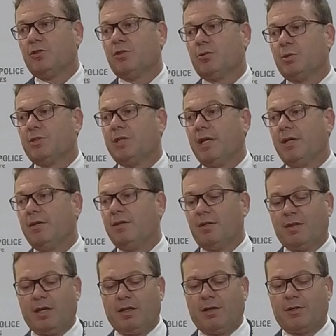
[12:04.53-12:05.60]
to attend
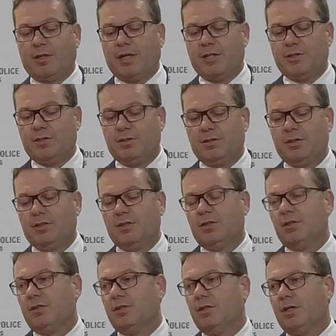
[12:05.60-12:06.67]
at that location.
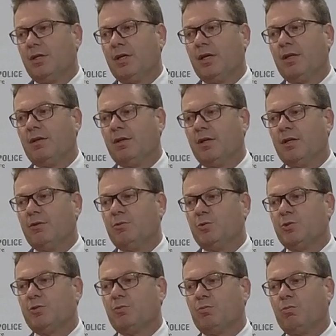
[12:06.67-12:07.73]
And it
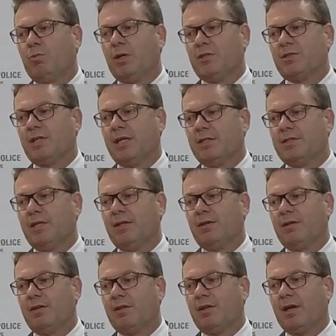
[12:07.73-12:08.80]
was once they
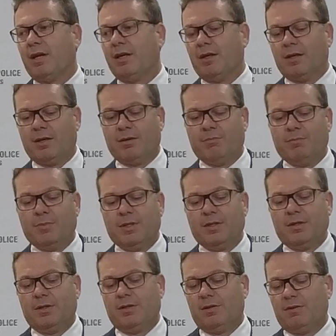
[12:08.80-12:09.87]
attended that they
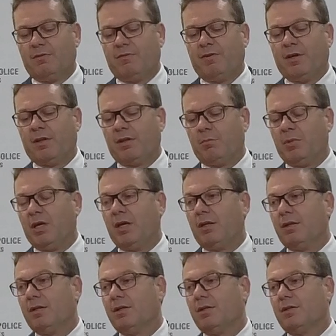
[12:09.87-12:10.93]
found the
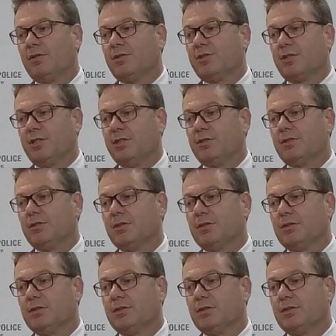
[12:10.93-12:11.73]
man deceased.